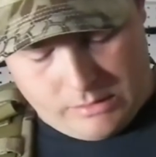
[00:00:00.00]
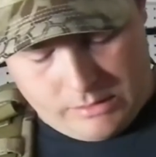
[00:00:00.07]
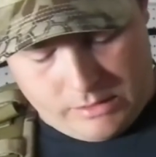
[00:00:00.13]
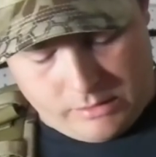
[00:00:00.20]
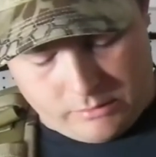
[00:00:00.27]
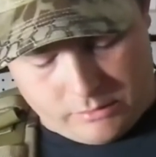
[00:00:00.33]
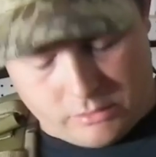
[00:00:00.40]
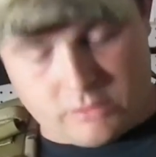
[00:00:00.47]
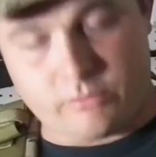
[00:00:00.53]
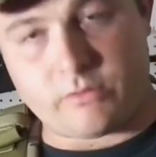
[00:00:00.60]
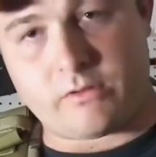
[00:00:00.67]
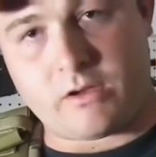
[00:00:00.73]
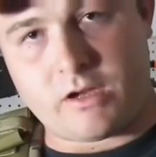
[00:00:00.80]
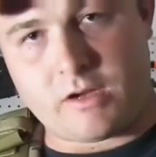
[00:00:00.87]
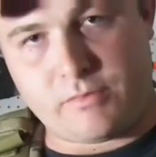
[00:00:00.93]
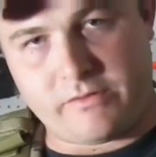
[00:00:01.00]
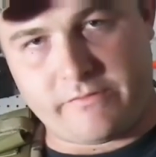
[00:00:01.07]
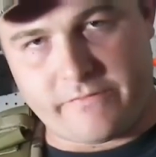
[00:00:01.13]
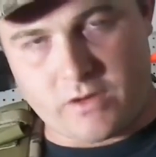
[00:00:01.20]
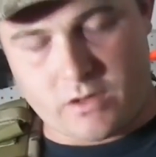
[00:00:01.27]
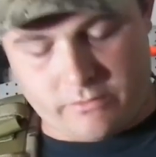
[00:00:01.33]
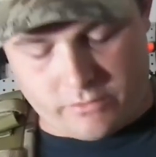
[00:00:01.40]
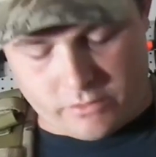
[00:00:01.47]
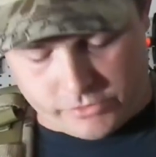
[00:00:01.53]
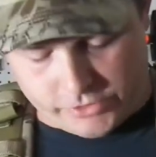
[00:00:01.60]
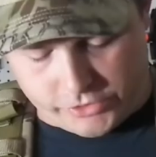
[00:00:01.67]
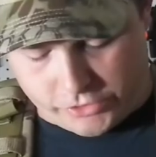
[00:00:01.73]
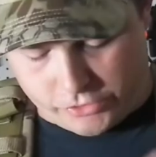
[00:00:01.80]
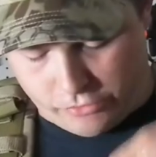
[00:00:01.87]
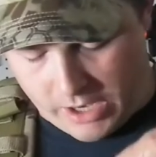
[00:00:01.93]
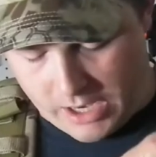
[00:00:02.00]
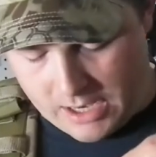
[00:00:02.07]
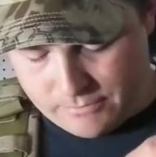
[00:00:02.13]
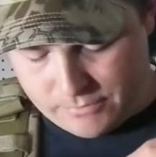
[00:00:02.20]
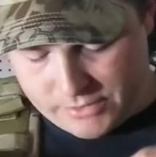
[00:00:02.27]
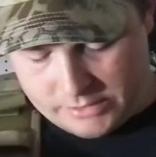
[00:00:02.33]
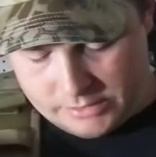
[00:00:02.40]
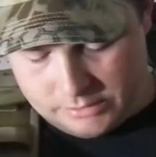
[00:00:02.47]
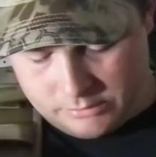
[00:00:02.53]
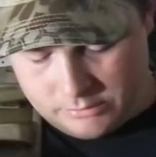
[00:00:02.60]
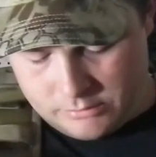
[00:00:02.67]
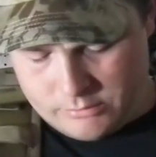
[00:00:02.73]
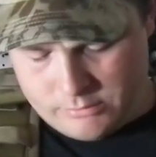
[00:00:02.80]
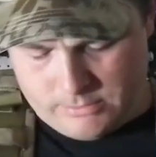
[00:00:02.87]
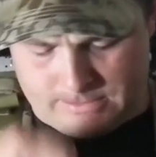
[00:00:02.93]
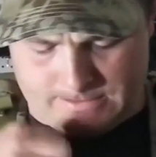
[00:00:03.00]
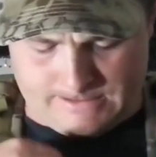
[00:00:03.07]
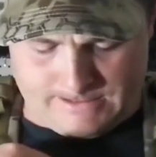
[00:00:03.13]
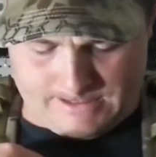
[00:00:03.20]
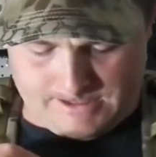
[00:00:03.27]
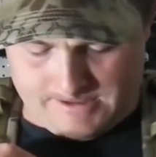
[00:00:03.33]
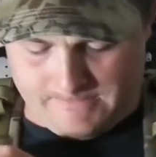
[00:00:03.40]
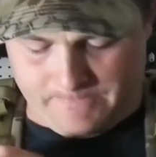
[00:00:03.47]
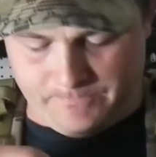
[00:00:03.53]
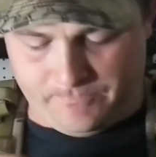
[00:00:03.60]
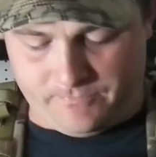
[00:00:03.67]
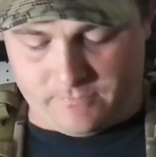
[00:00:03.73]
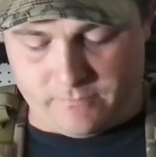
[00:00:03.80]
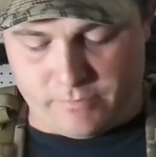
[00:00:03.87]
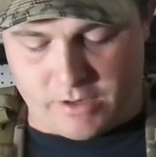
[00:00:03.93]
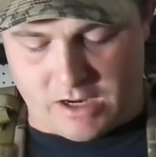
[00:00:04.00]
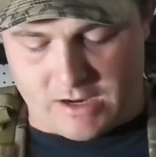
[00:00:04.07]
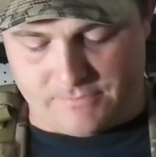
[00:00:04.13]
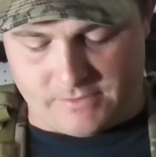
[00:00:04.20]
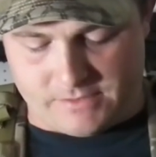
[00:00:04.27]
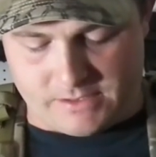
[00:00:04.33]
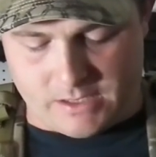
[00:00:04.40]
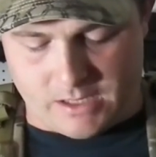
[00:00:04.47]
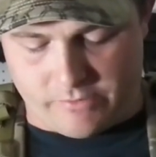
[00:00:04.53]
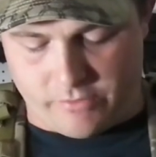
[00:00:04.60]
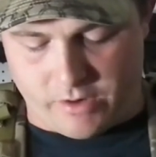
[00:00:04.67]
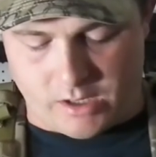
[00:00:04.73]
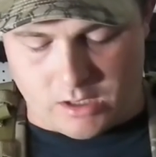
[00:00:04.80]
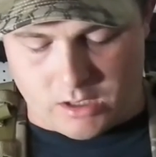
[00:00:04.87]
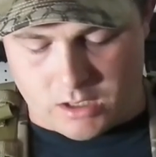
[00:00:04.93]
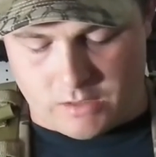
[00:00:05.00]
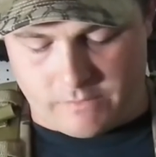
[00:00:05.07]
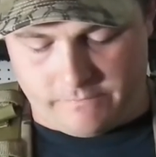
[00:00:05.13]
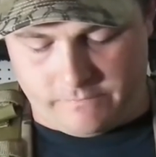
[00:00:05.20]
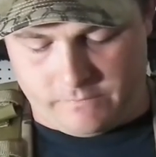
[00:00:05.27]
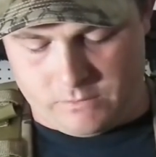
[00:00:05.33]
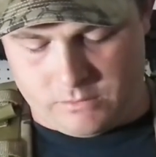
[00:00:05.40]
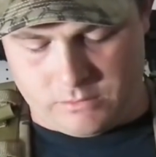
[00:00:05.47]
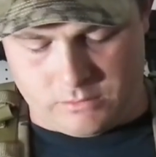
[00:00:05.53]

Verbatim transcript: held on with a couple of Velcro straps. Pop this guy right off.